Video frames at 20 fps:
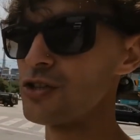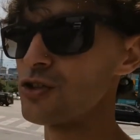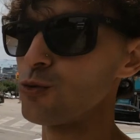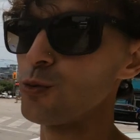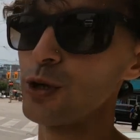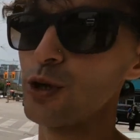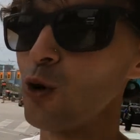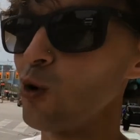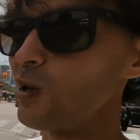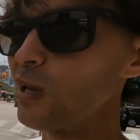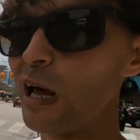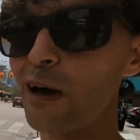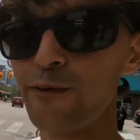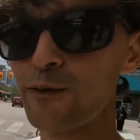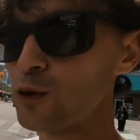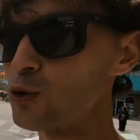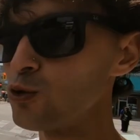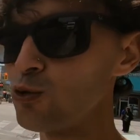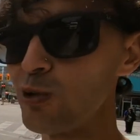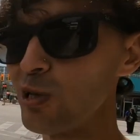Do we go left
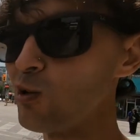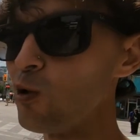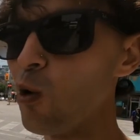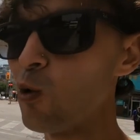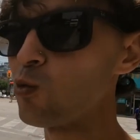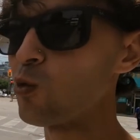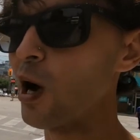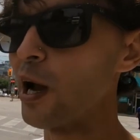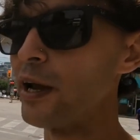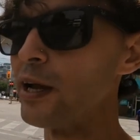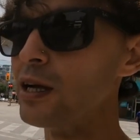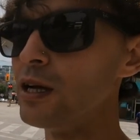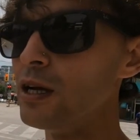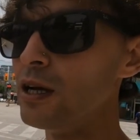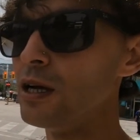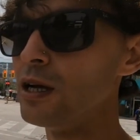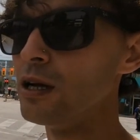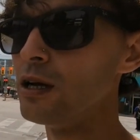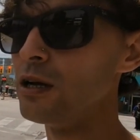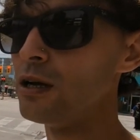or do we go right?
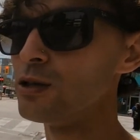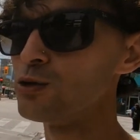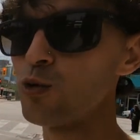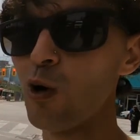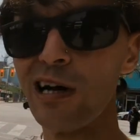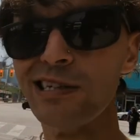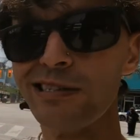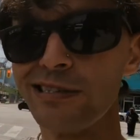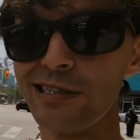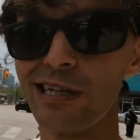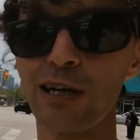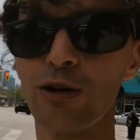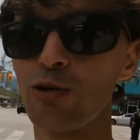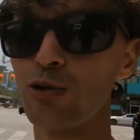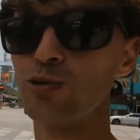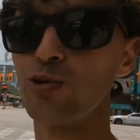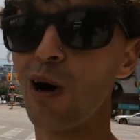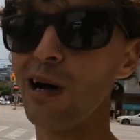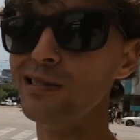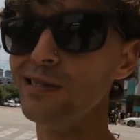Do I zig or
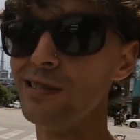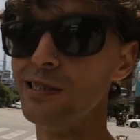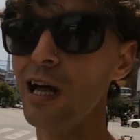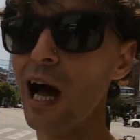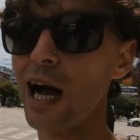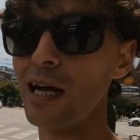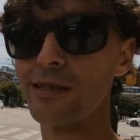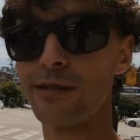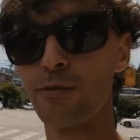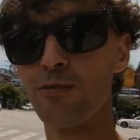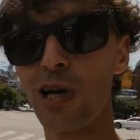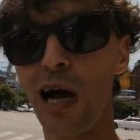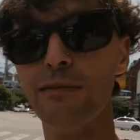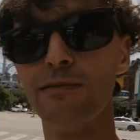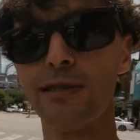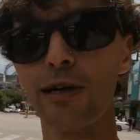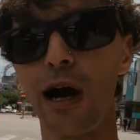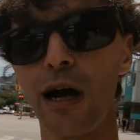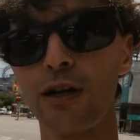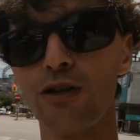do I zag?
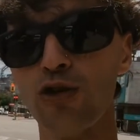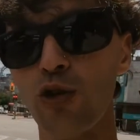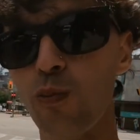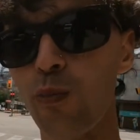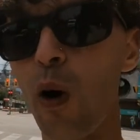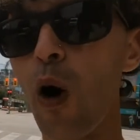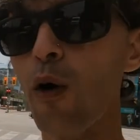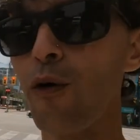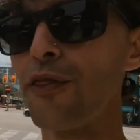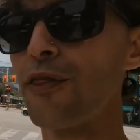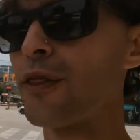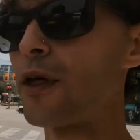Sometimes you gotta do both.